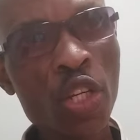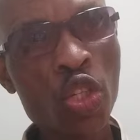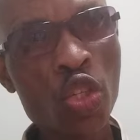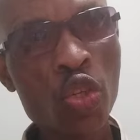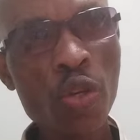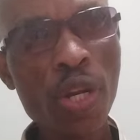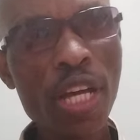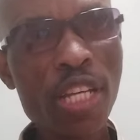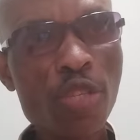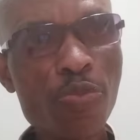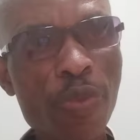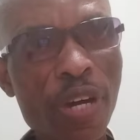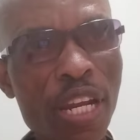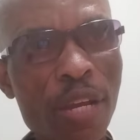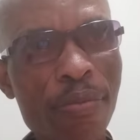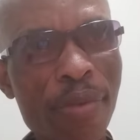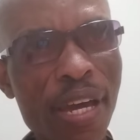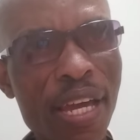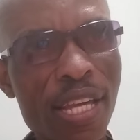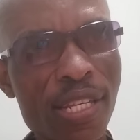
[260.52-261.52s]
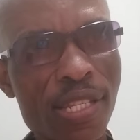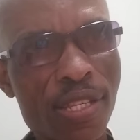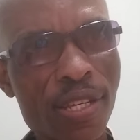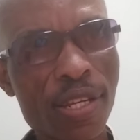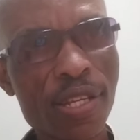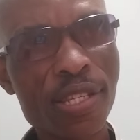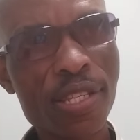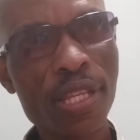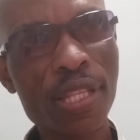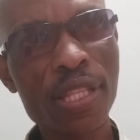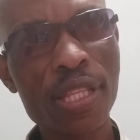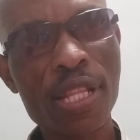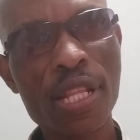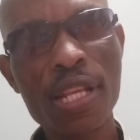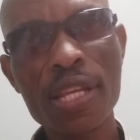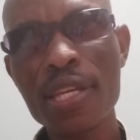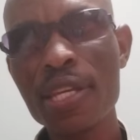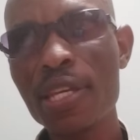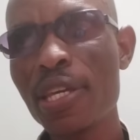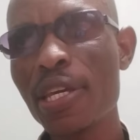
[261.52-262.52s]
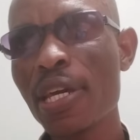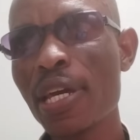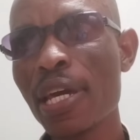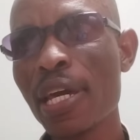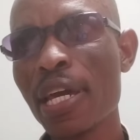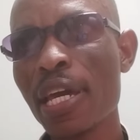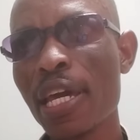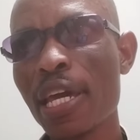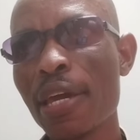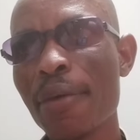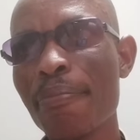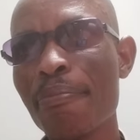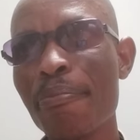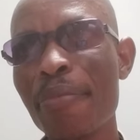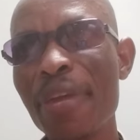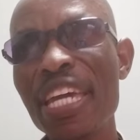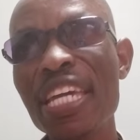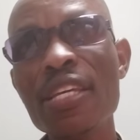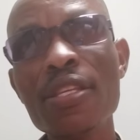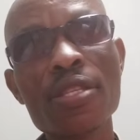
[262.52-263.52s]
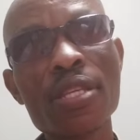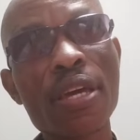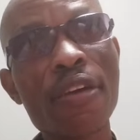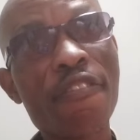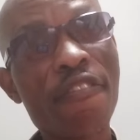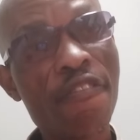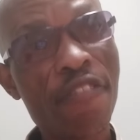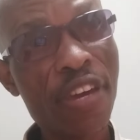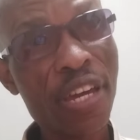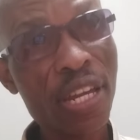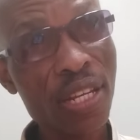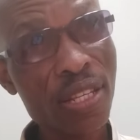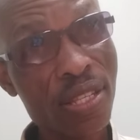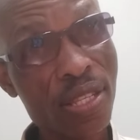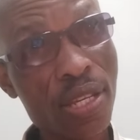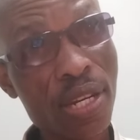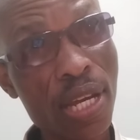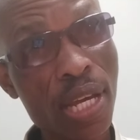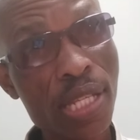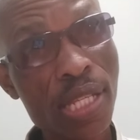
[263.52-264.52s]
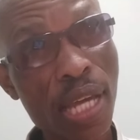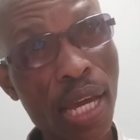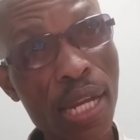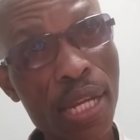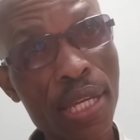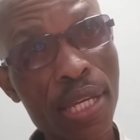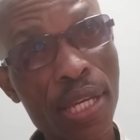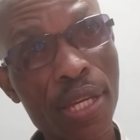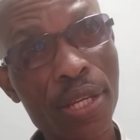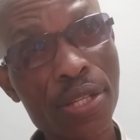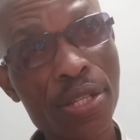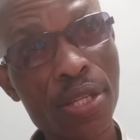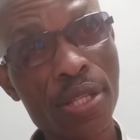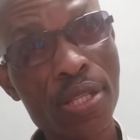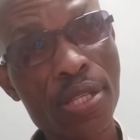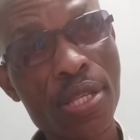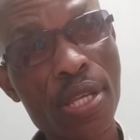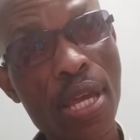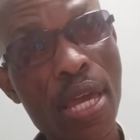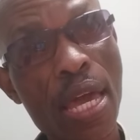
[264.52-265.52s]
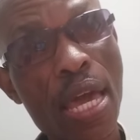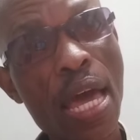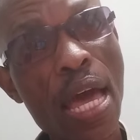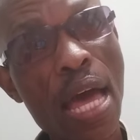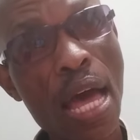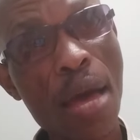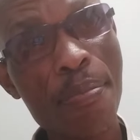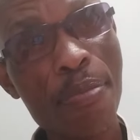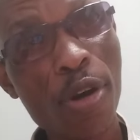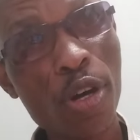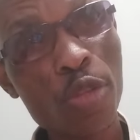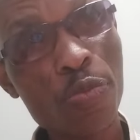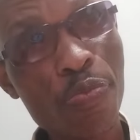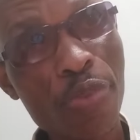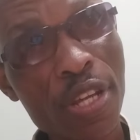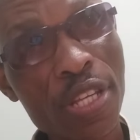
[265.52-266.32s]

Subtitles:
Julius Malema has recently made very serious allegations about